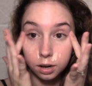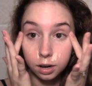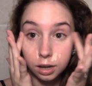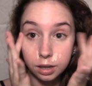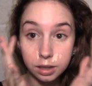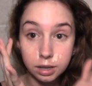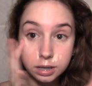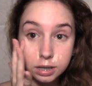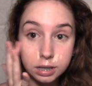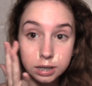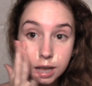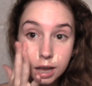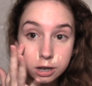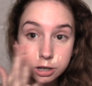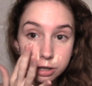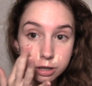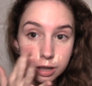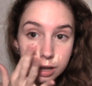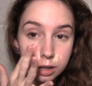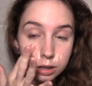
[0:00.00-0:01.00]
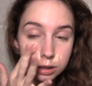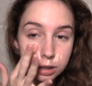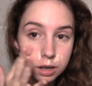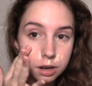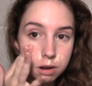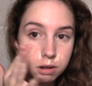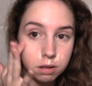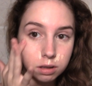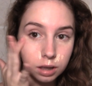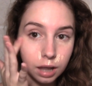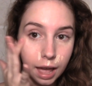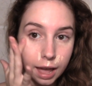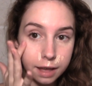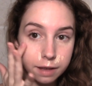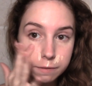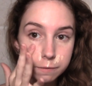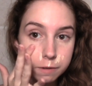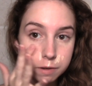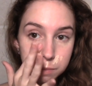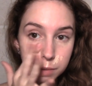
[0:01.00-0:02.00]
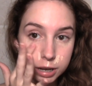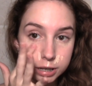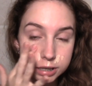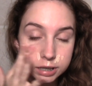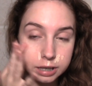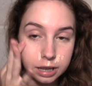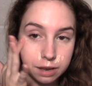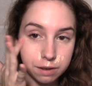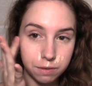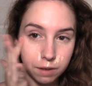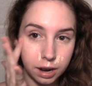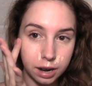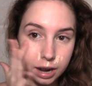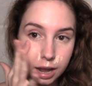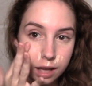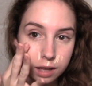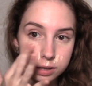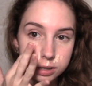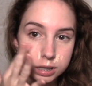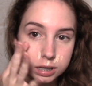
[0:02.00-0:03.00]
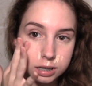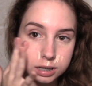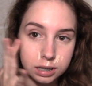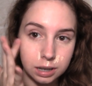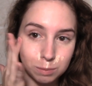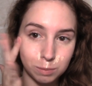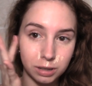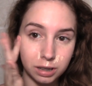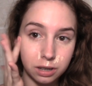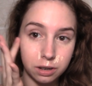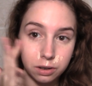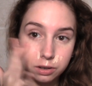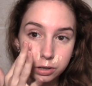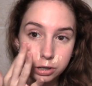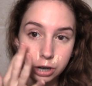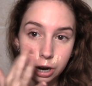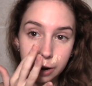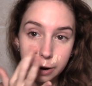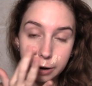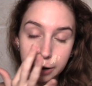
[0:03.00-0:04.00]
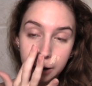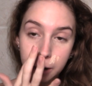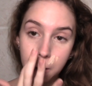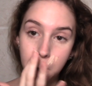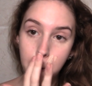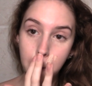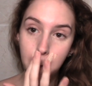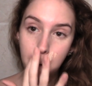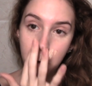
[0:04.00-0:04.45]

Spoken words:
Now this is actually a little light for my skin right now since I'm a little darker.